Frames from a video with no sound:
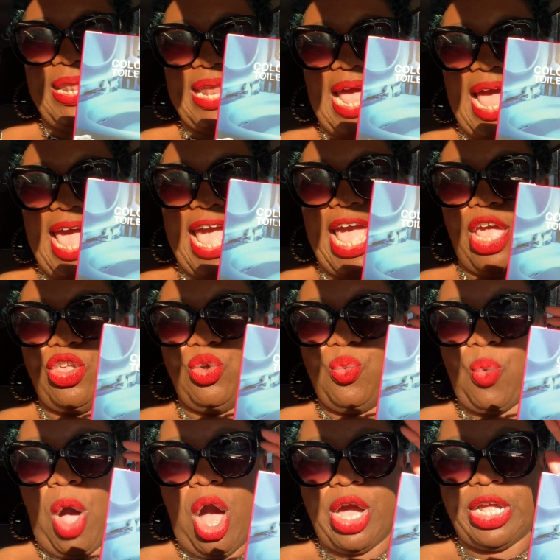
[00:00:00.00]
night and you
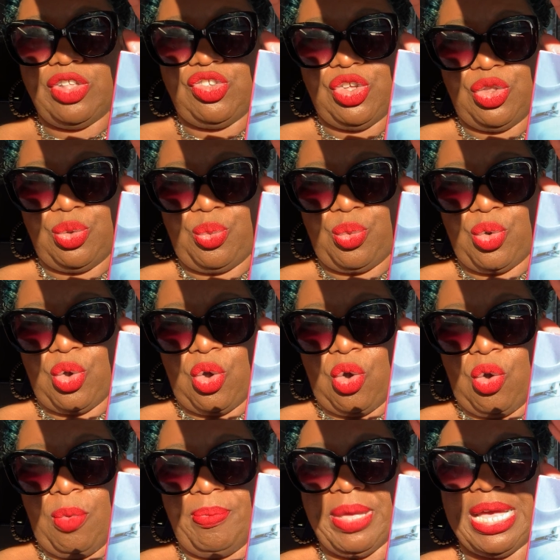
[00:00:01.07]
walk into the
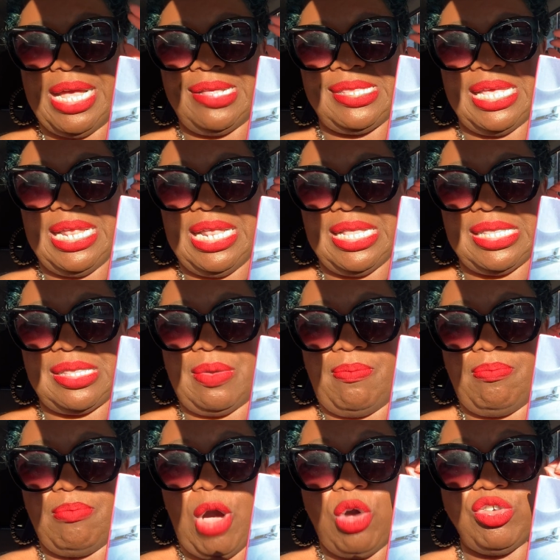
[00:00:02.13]
room because it is
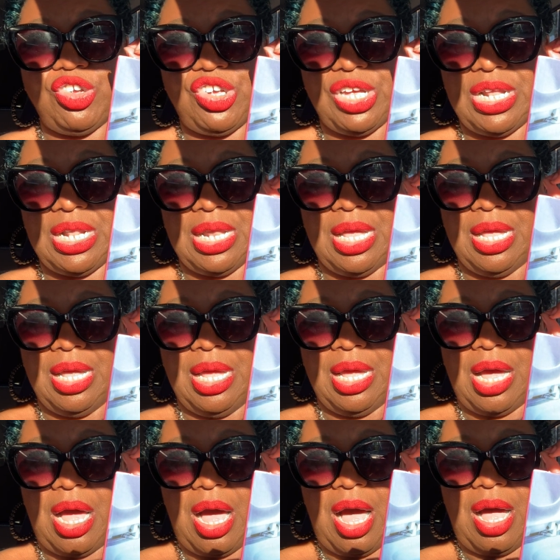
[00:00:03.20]
motion
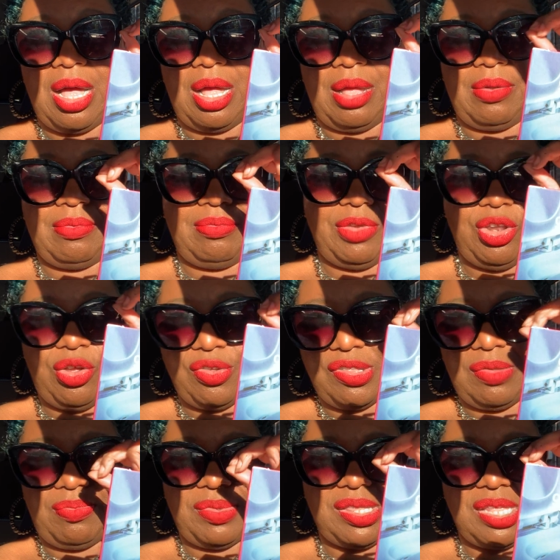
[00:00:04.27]
uh, you know,
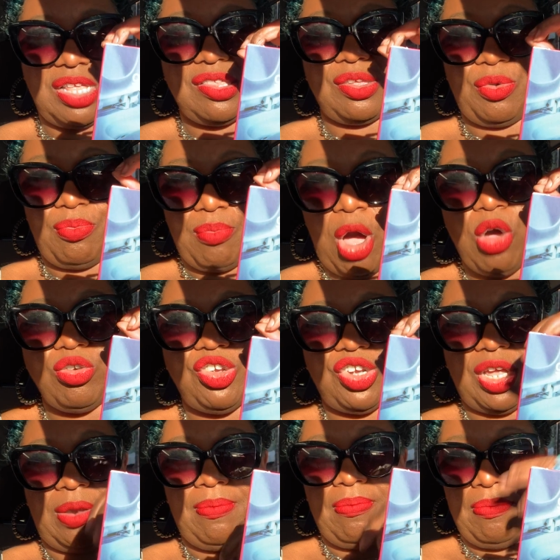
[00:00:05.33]
sensor
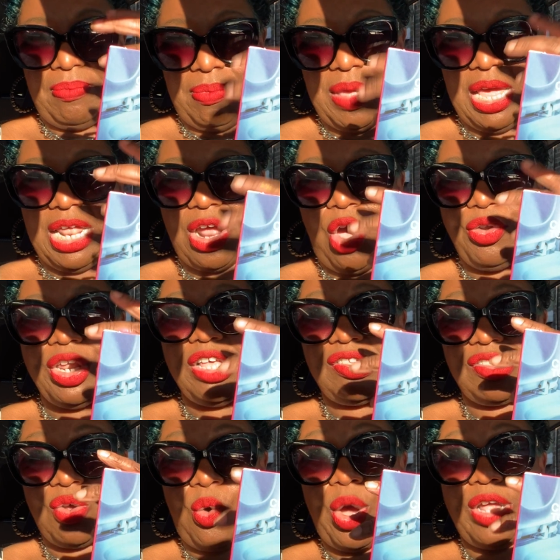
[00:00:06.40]
motion, it only
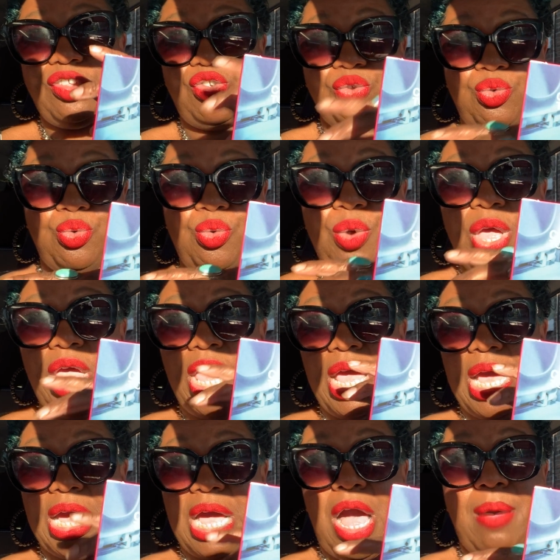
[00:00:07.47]
is going to
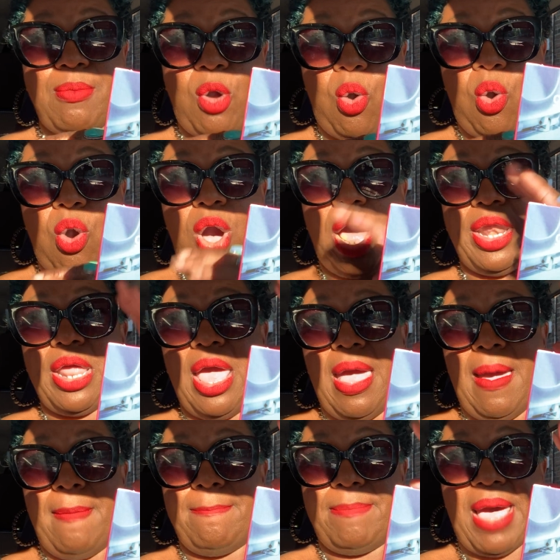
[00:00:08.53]
come on
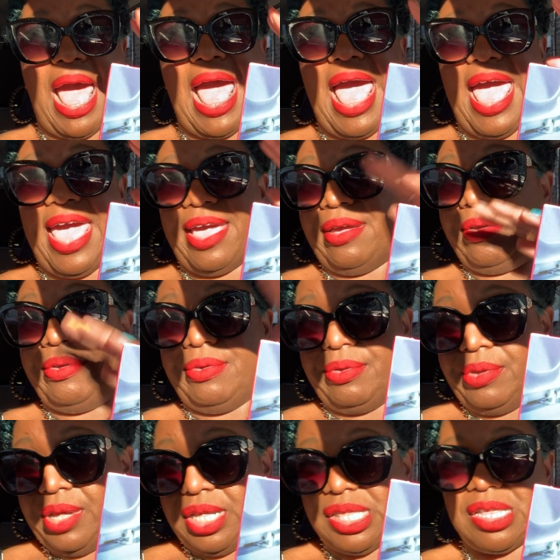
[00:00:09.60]
by
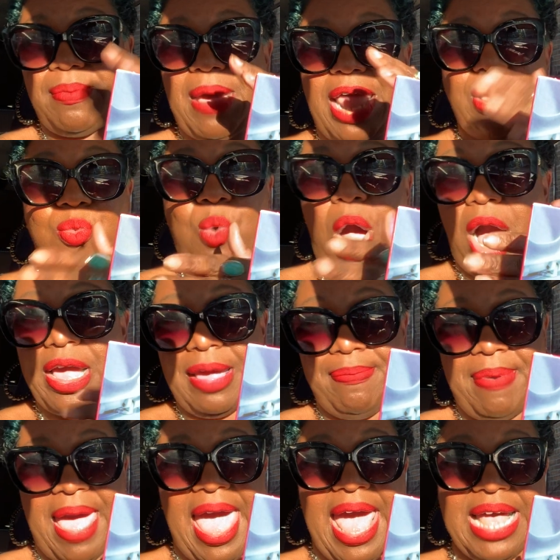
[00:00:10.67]
somebody walking
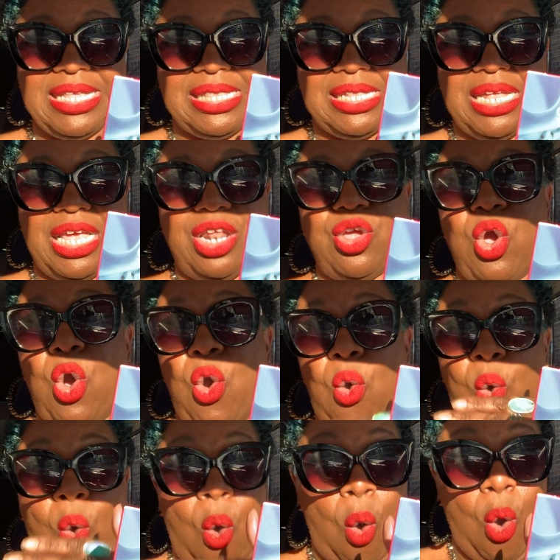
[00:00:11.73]
past it
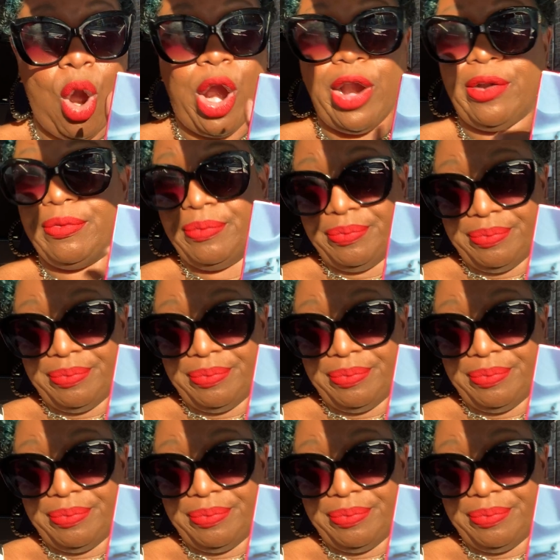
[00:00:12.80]
or